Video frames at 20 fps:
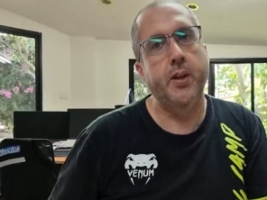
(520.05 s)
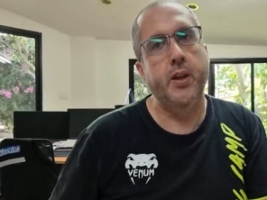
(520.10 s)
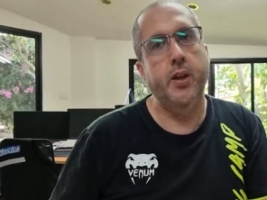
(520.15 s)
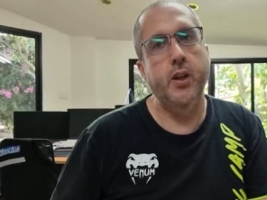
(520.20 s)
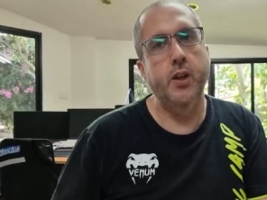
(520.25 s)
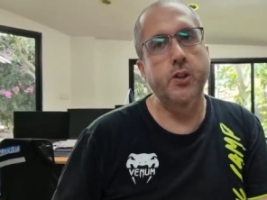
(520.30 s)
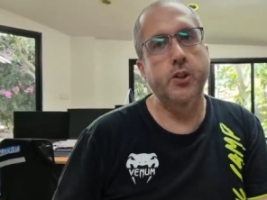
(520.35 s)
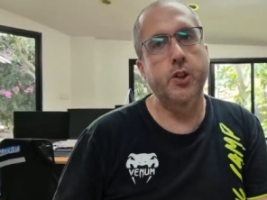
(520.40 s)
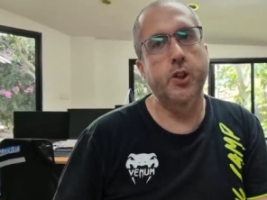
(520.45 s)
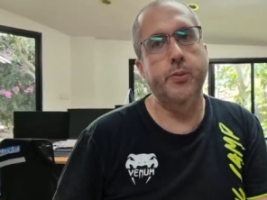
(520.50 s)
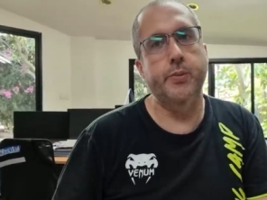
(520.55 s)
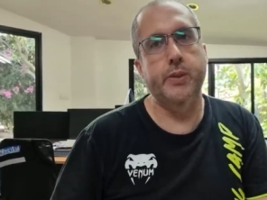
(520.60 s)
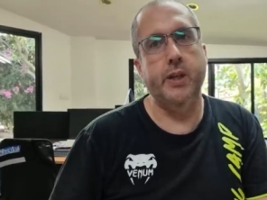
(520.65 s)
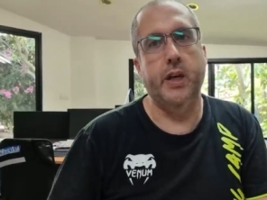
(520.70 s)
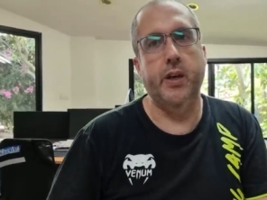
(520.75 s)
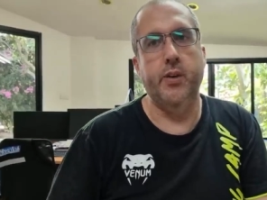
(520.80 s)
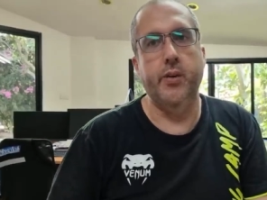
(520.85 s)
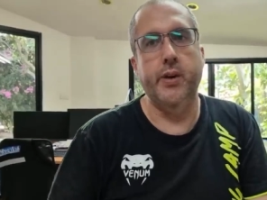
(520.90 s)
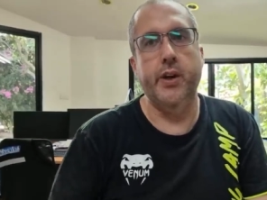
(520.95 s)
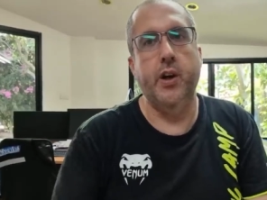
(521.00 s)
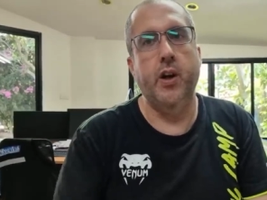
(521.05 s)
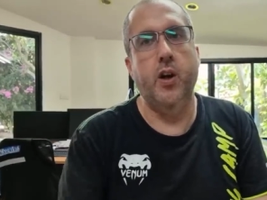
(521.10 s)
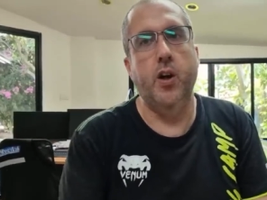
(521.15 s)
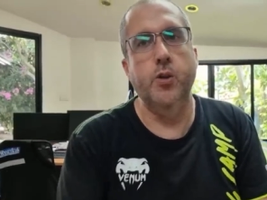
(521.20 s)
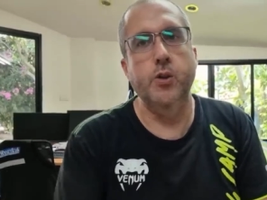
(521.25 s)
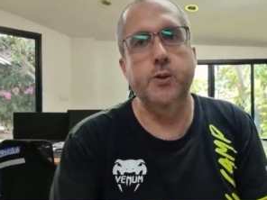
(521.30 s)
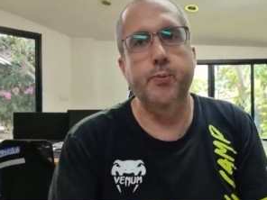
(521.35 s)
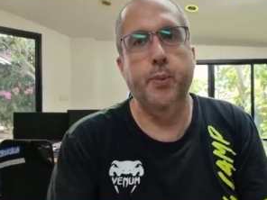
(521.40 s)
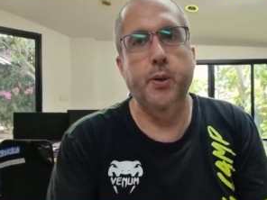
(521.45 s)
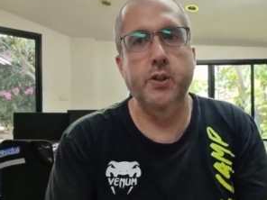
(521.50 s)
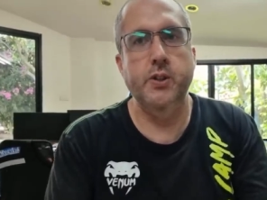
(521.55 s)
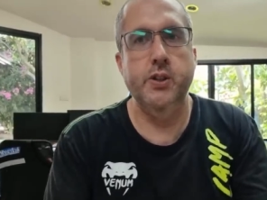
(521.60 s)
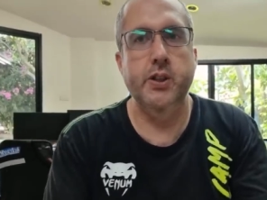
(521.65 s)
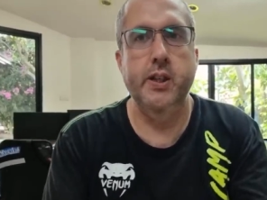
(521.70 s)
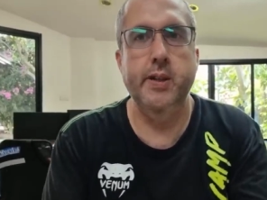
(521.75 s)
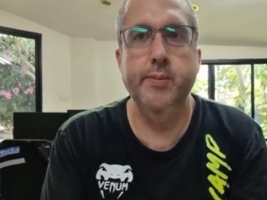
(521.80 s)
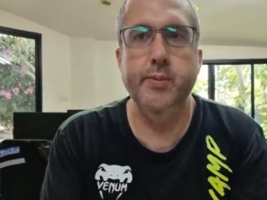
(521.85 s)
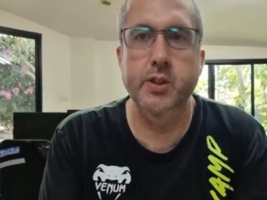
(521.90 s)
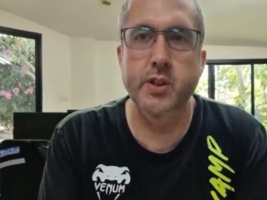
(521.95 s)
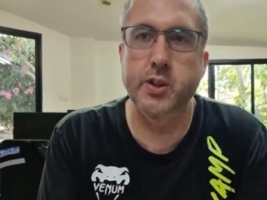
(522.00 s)
YouTube channel, and I was
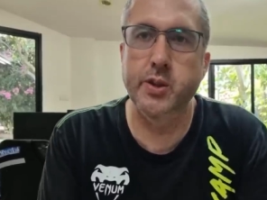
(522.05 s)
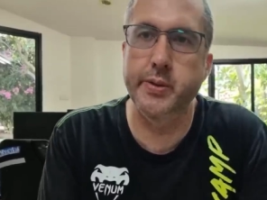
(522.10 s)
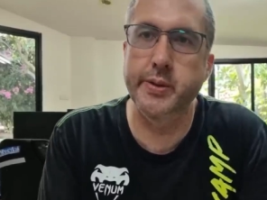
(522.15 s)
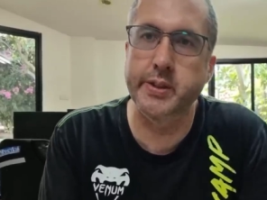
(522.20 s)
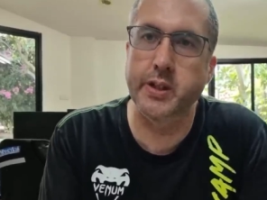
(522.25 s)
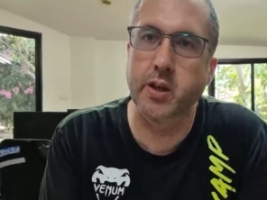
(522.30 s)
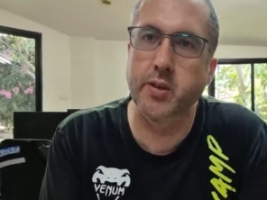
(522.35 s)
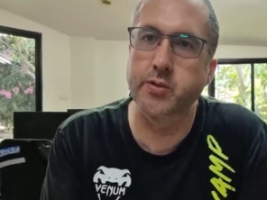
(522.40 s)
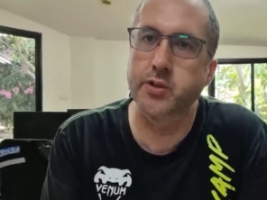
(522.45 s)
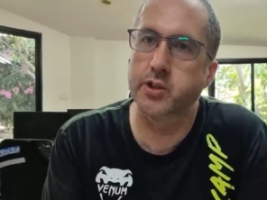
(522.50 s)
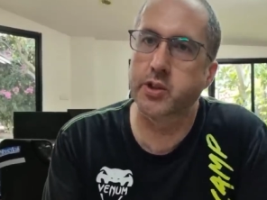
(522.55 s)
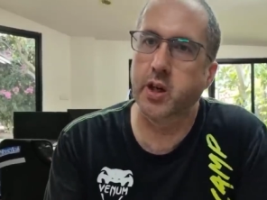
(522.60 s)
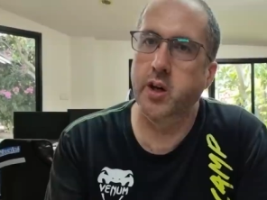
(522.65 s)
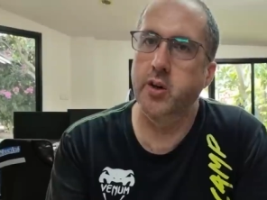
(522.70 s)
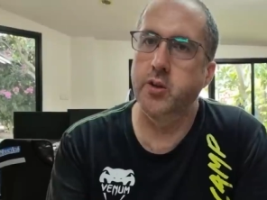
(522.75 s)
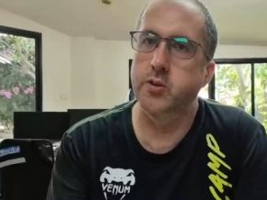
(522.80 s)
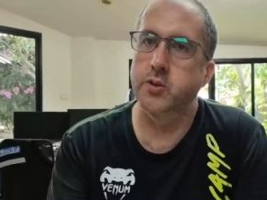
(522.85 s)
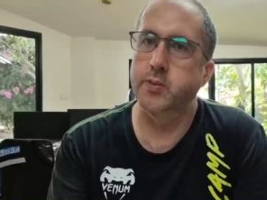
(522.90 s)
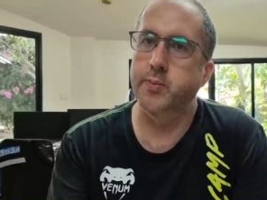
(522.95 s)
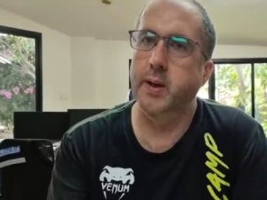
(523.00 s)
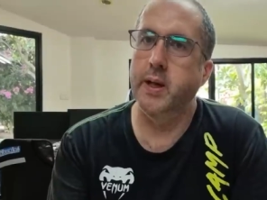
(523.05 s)
pushing him to do his own shows.